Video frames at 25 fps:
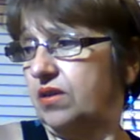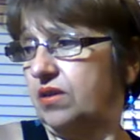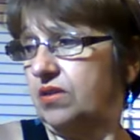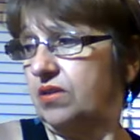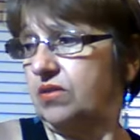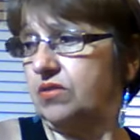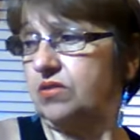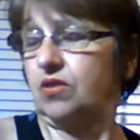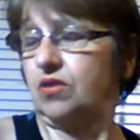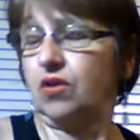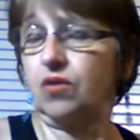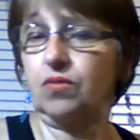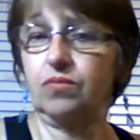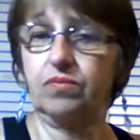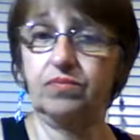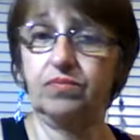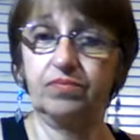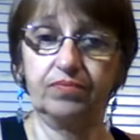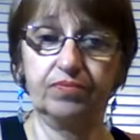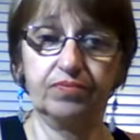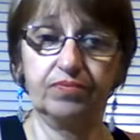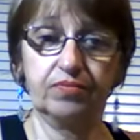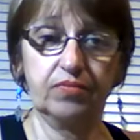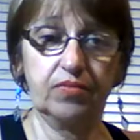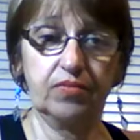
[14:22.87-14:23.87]
So
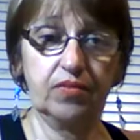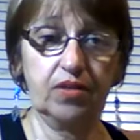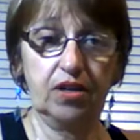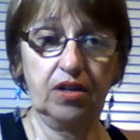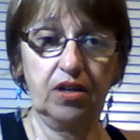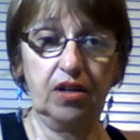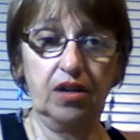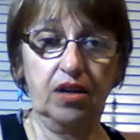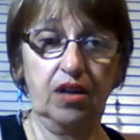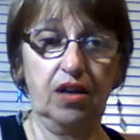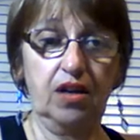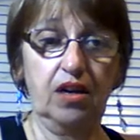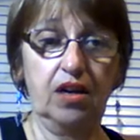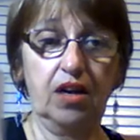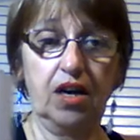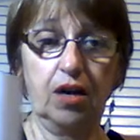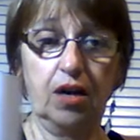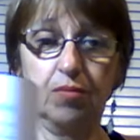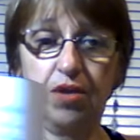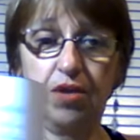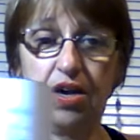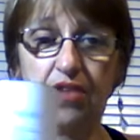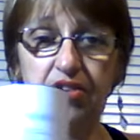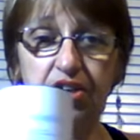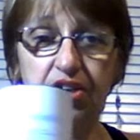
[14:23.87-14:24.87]
I'm
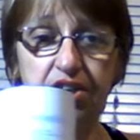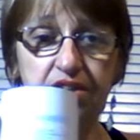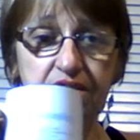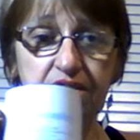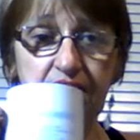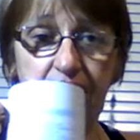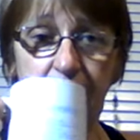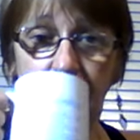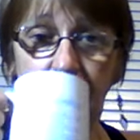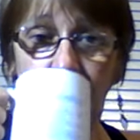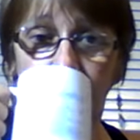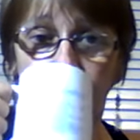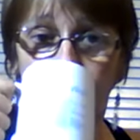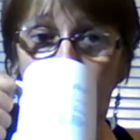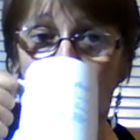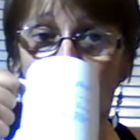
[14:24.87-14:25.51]
having a decaf.